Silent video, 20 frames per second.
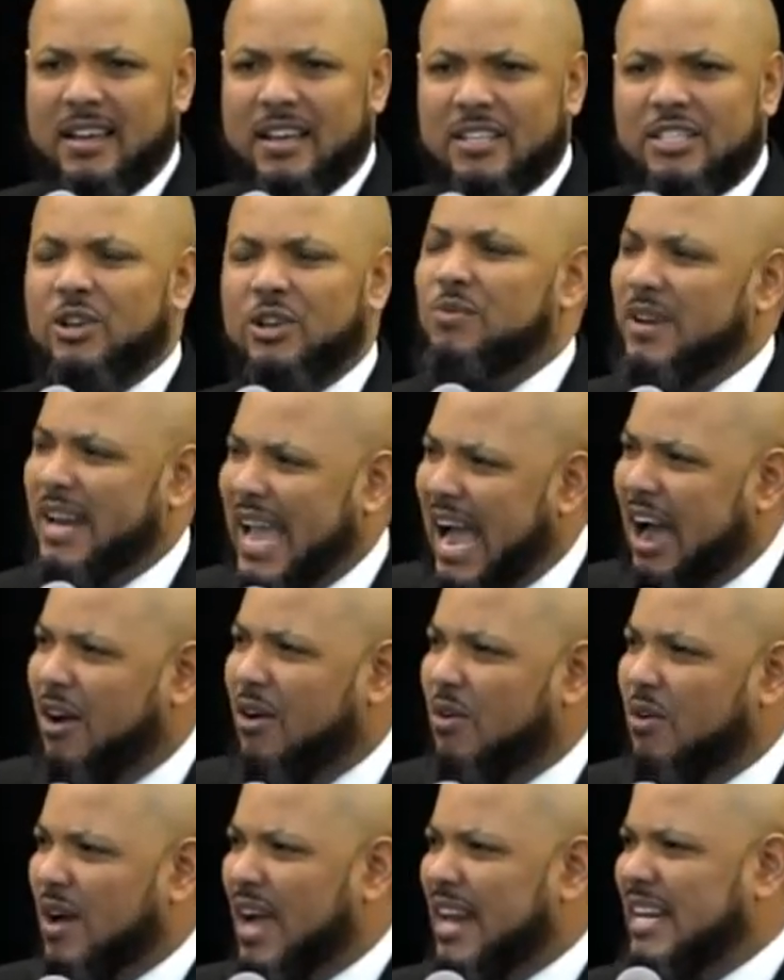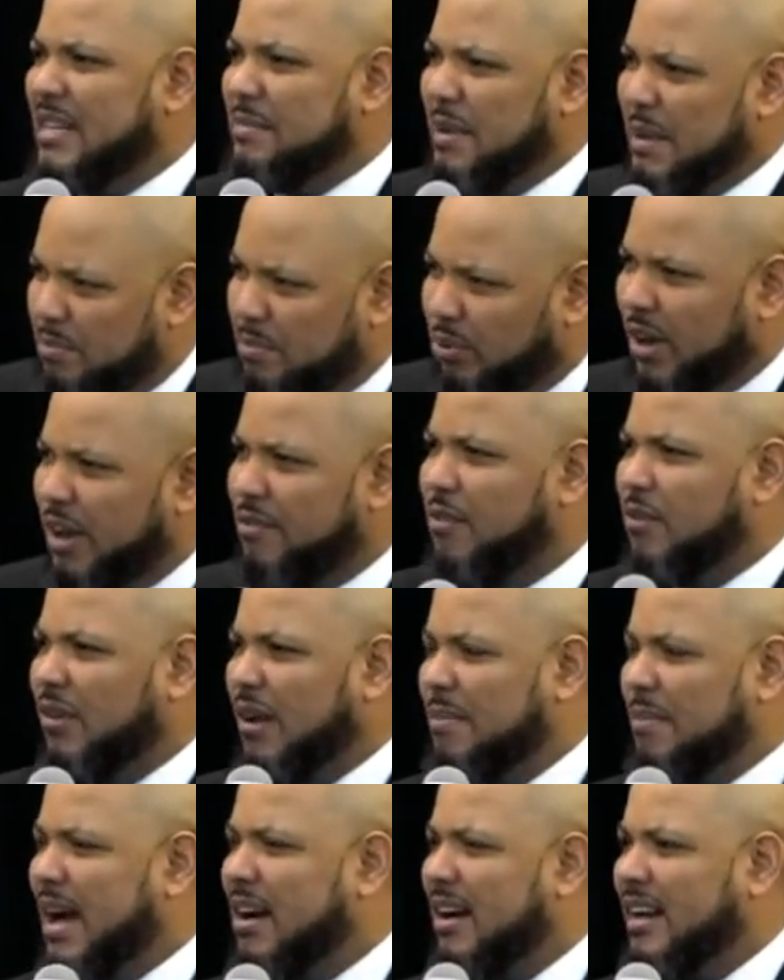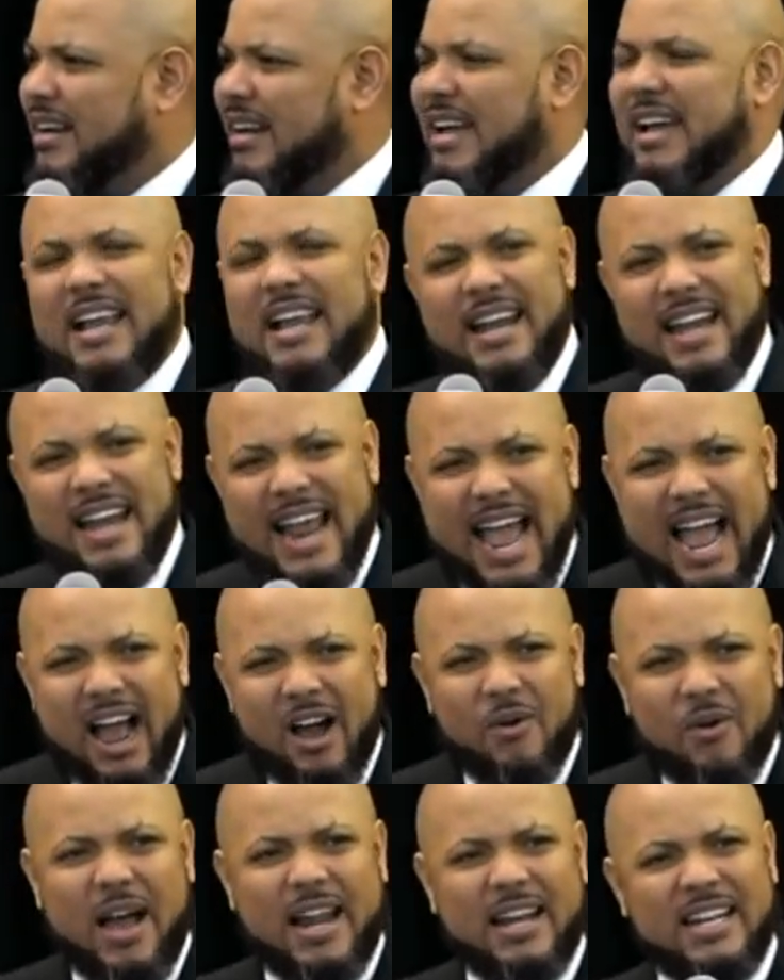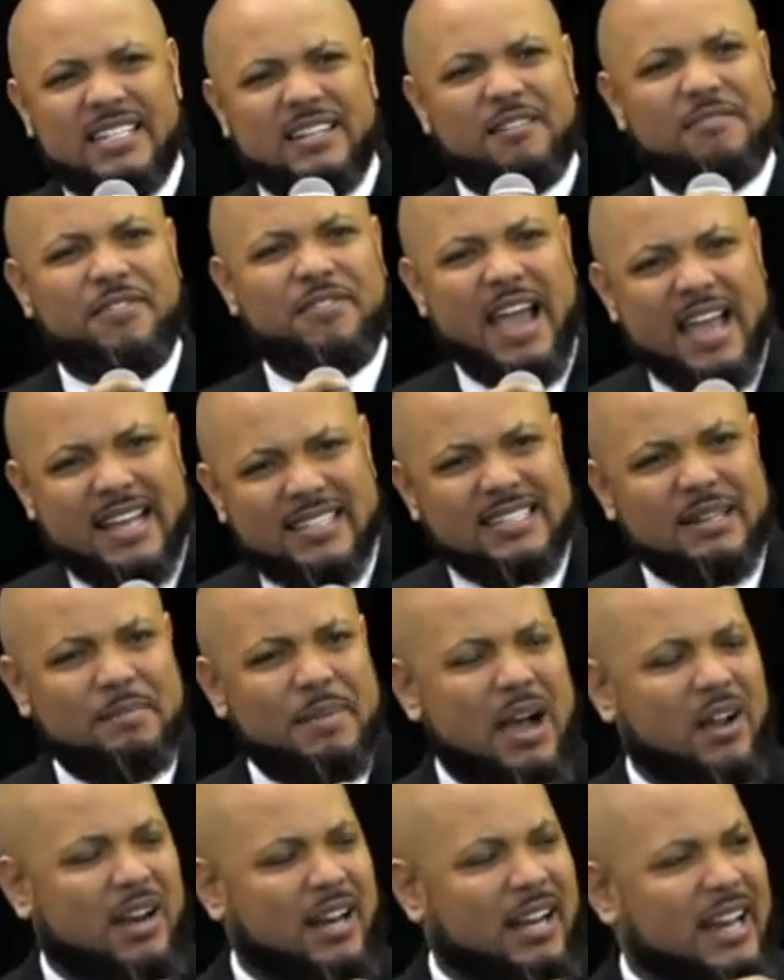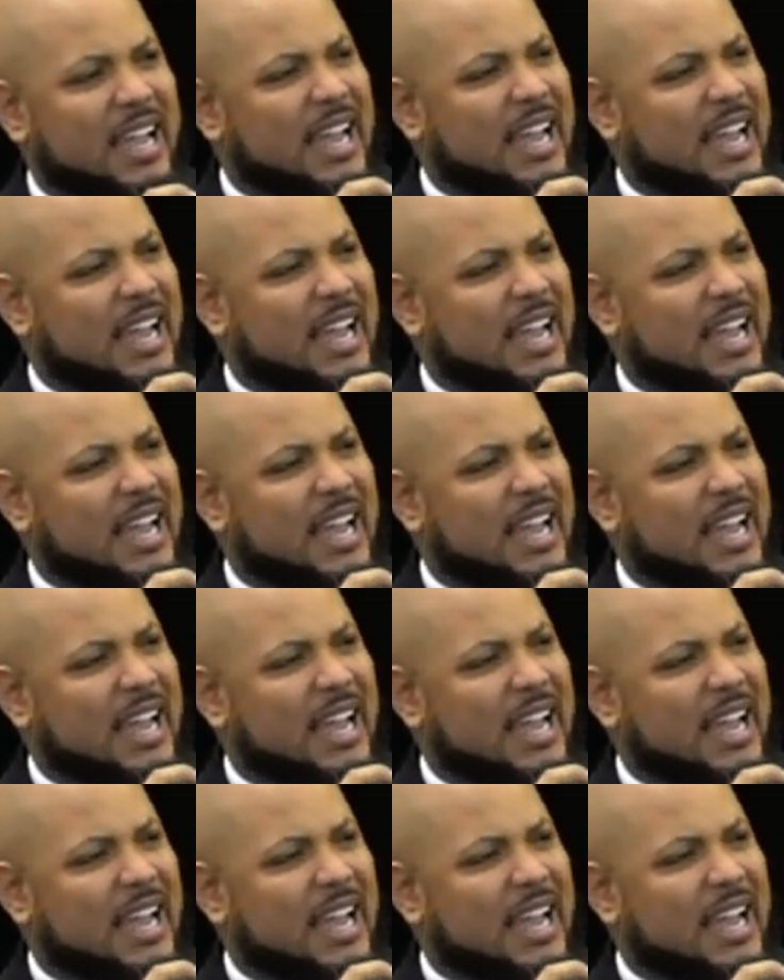So now I need to be prayerful about it. Now I need to fast about it.